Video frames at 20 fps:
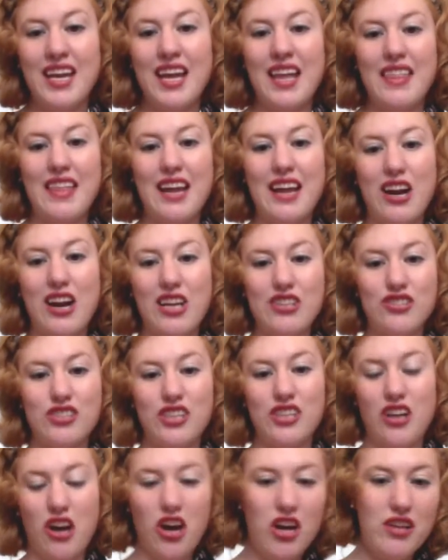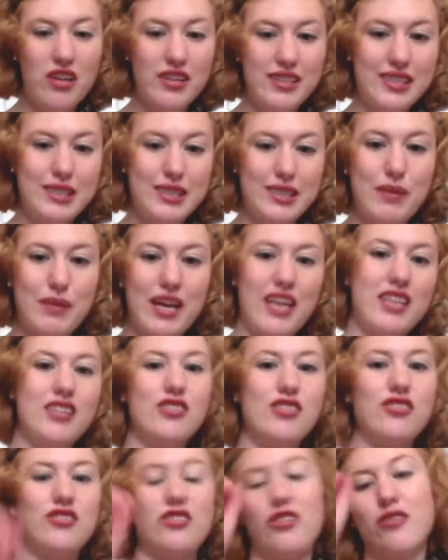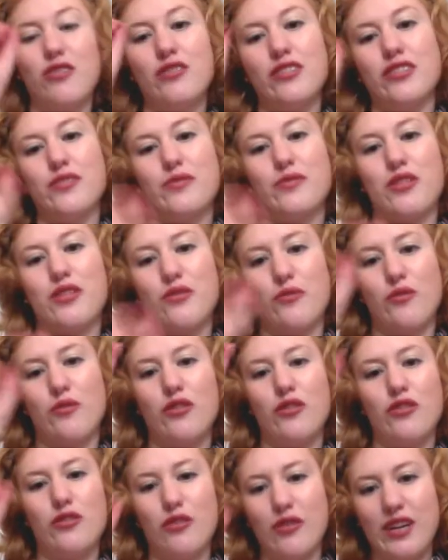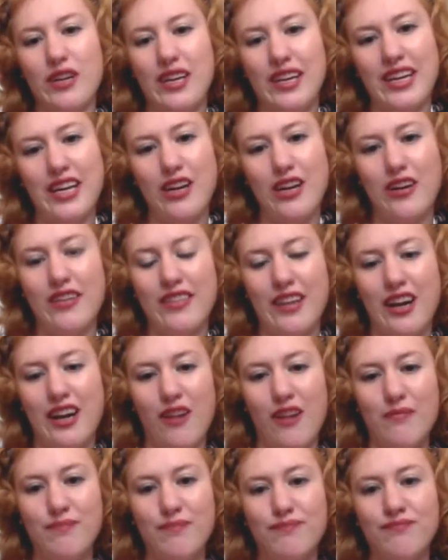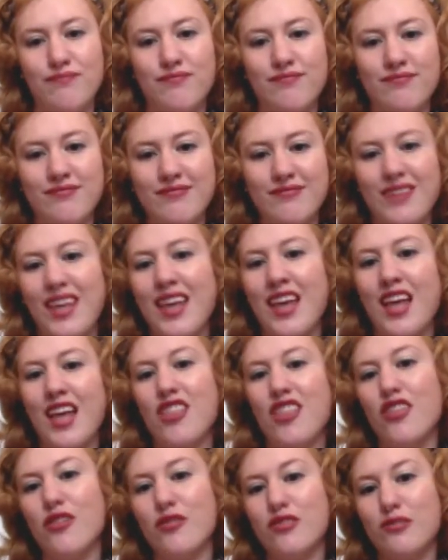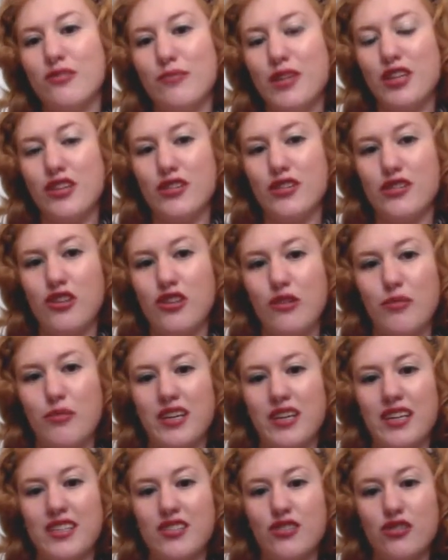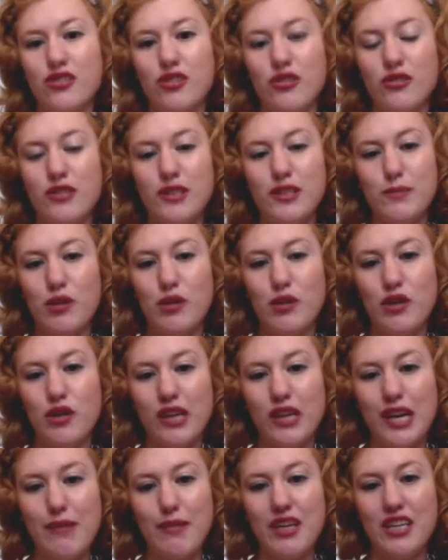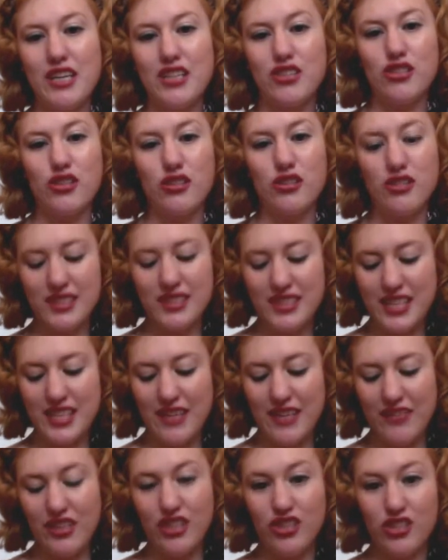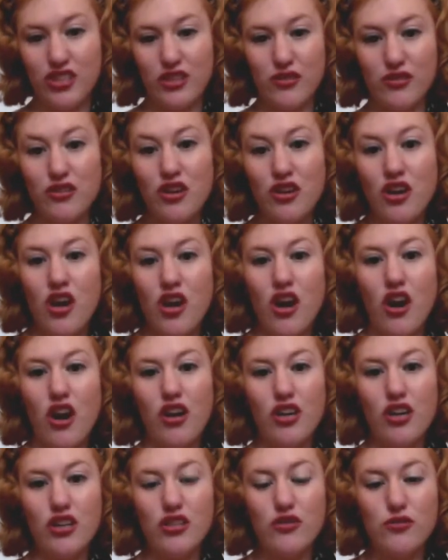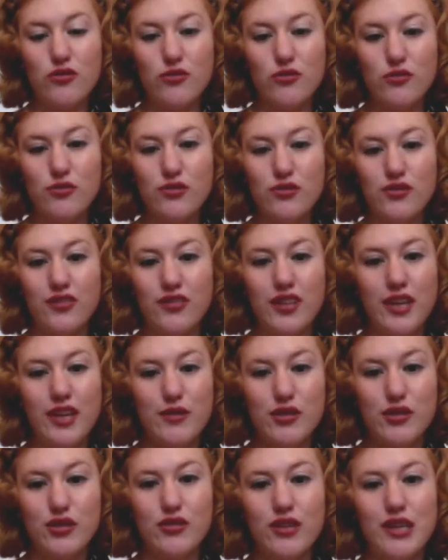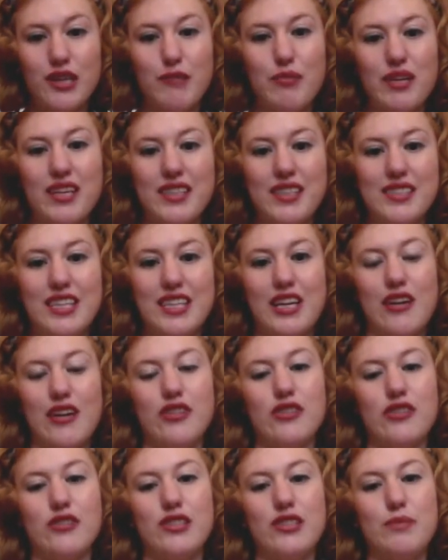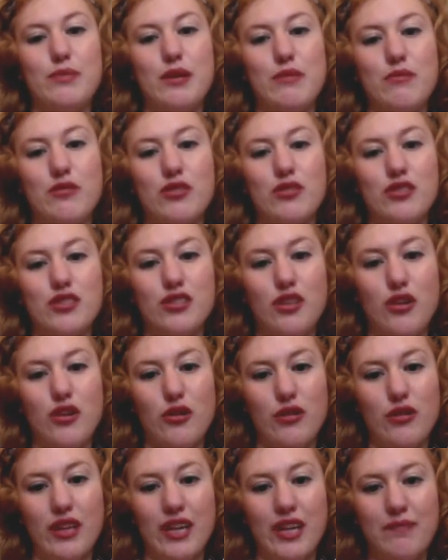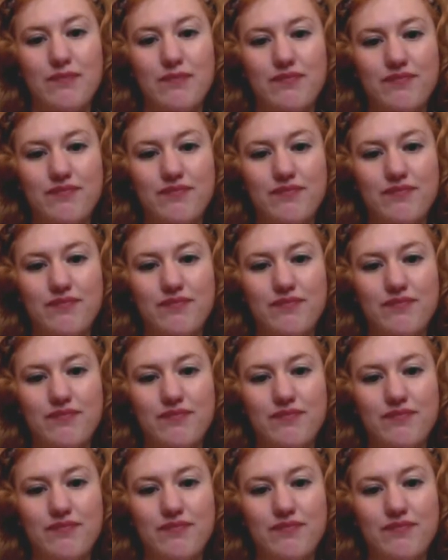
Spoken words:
that are actually all in Spanish, no just with a word thrown in here and there, those would be good too, because children's programming and children's TV shows are good tools for language learning because the characters speak more slowly.